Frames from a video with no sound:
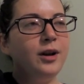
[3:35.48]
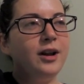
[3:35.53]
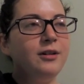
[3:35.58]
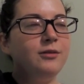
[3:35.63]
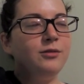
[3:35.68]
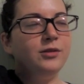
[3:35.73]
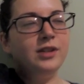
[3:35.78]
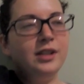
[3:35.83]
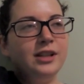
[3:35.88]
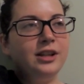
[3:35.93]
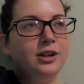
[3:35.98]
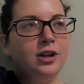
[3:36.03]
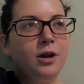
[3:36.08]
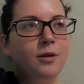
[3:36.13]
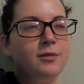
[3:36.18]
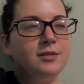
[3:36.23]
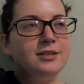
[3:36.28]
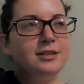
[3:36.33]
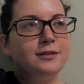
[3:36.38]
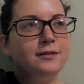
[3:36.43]
really
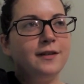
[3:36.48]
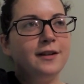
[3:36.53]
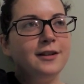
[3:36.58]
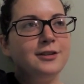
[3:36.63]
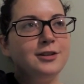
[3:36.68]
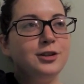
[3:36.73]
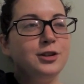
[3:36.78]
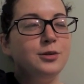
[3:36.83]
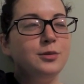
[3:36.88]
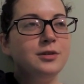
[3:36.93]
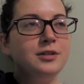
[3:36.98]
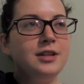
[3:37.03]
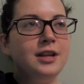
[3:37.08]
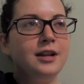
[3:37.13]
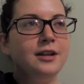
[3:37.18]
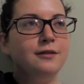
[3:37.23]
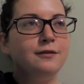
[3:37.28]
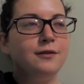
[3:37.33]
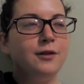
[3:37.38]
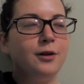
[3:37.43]
no one's offense, you were
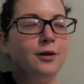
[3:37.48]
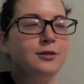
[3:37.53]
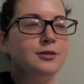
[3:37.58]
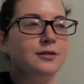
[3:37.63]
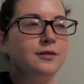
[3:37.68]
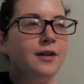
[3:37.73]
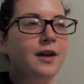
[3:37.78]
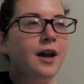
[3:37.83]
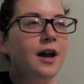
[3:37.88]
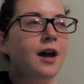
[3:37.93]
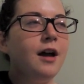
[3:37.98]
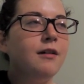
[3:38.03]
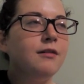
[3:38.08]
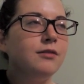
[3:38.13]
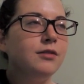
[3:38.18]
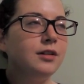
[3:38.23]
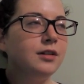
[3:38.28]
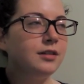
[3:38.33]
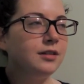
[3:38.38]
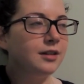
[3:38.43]
taking photos of
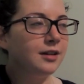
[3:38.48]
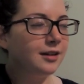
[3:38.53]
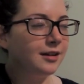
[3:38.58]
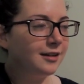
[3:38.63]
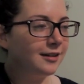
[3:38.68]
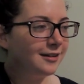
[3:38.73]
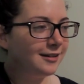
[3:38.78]
everything.